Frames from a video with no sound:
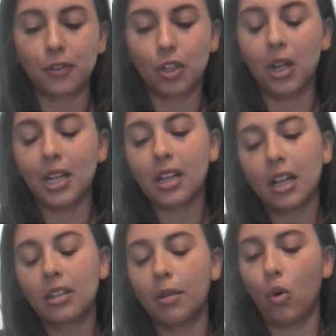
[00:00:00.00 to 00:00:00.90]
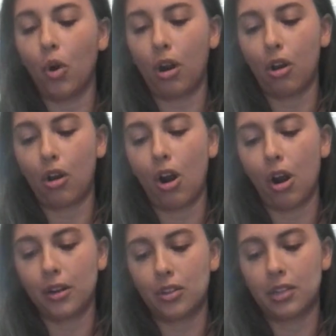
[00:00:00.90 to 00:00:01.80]
So let's get some oracle
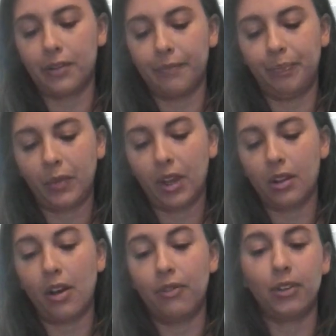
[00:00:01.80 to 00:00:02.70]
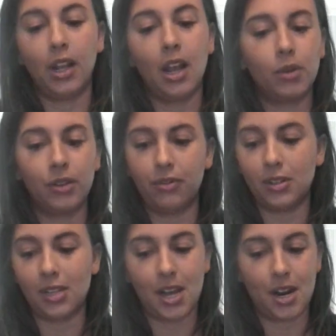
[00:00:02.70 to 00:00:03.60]
cards a-flowing for
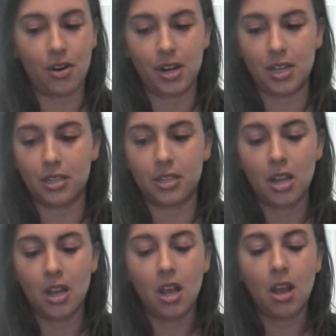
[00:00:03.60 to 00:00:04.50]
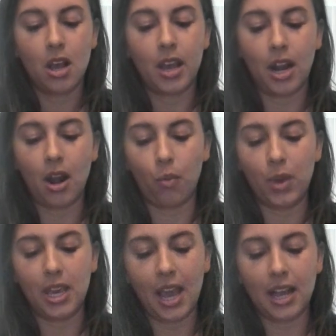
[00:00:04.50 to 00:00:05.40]
the Aries. Can we
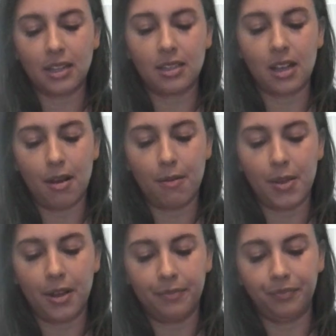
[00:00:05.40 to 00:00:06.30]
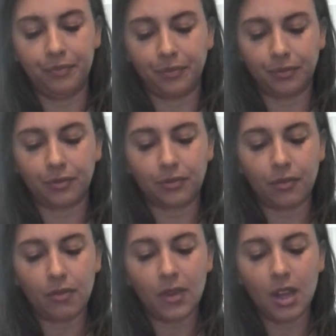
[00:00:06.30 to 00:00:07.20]
get some,
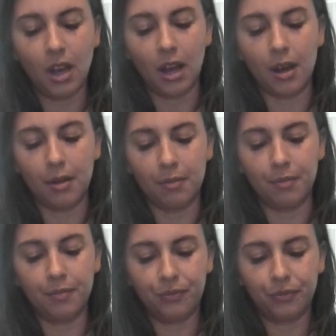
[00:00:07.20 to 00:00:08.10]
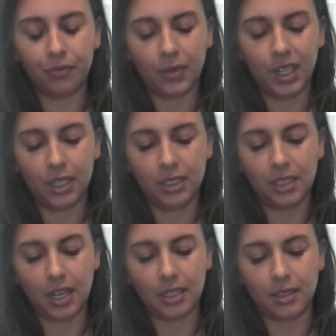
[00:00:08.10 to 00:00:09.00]
let's
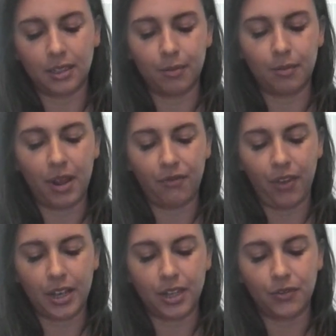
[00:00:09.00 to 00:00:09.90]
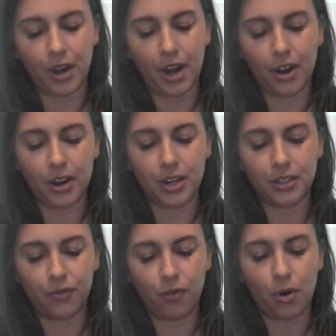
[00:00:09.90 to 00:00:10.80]
get some advice for
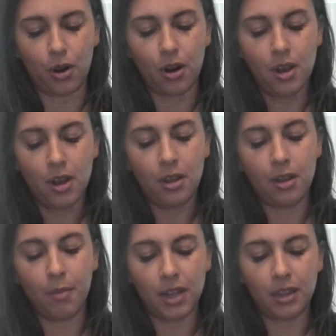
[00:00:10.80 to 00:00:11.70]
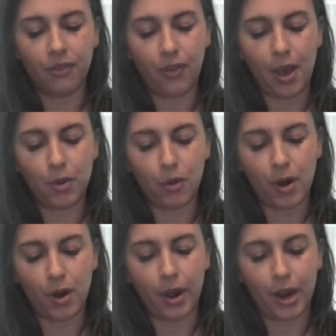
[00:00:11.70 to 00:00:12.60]
Aries for the month of
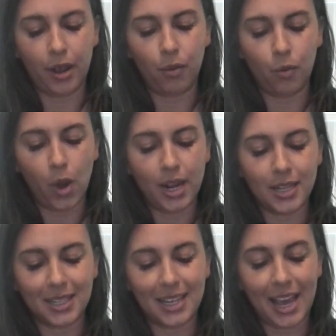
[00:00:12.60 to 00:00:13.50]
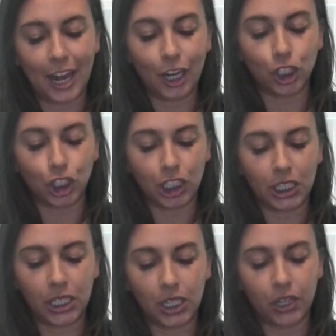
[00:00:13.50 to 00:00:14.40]
February. What is the energy
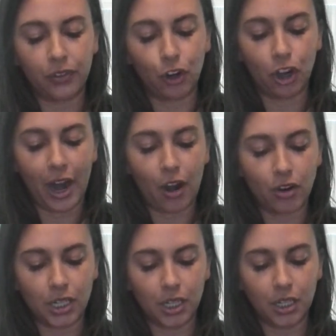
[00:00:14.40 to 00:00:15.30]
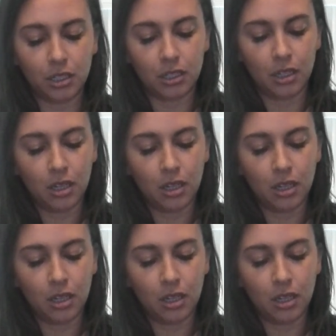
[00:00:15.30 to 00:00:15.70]
here for Aries?